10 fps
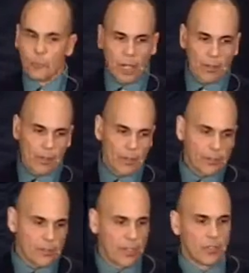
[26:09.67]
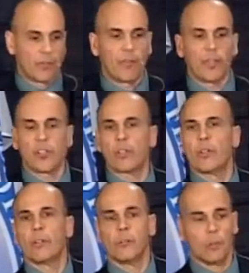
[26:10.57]
barriers to fish,
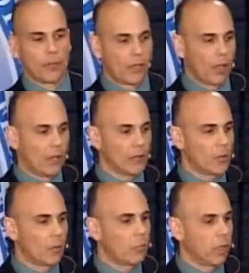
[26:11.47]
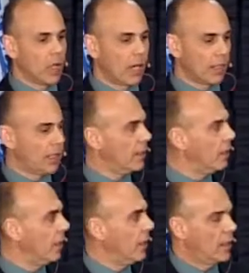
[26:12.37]
but they also block
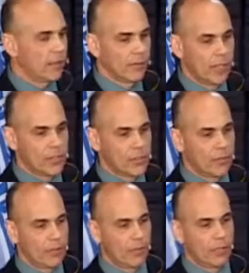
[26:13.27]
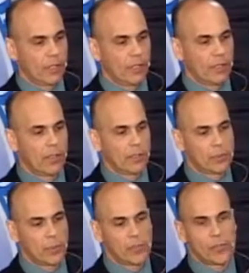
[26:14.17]
invasive
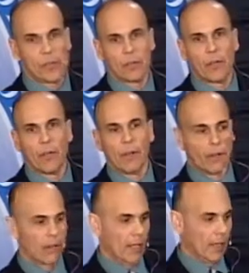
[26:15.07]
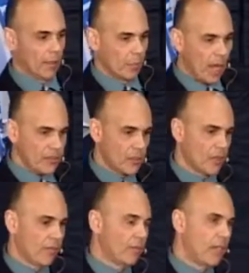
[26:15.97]
species and the passage
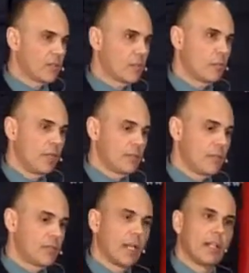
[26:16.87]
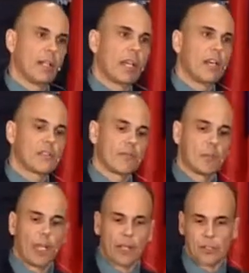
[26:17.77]
of invasive species, and in the case of
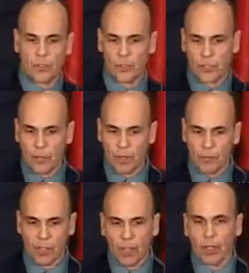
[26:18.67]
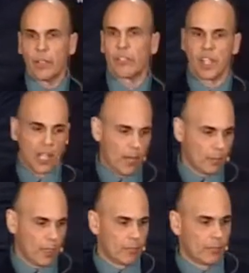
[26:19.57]
the Black Sturgeon River, sea
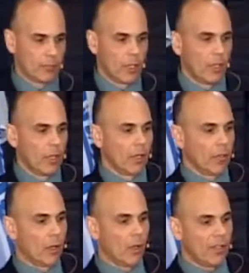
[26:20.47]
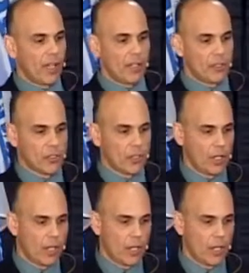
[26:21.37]
lamprey. The OFAH